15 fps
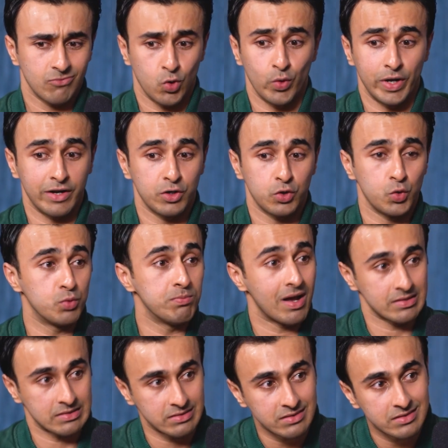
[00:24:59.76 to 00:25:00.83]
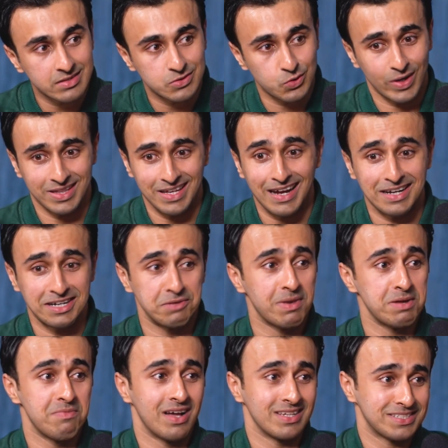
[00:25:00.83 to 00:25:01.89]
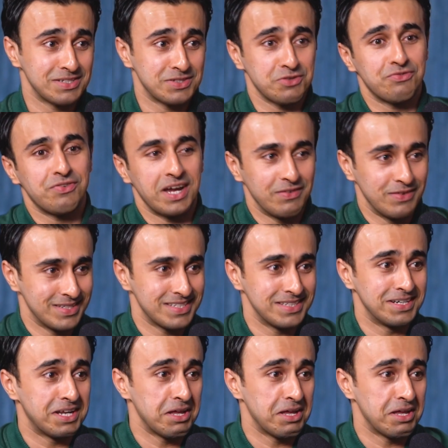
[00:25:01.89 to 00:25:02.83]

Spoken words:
going to do masters. So I think I did my masters of 5 years in the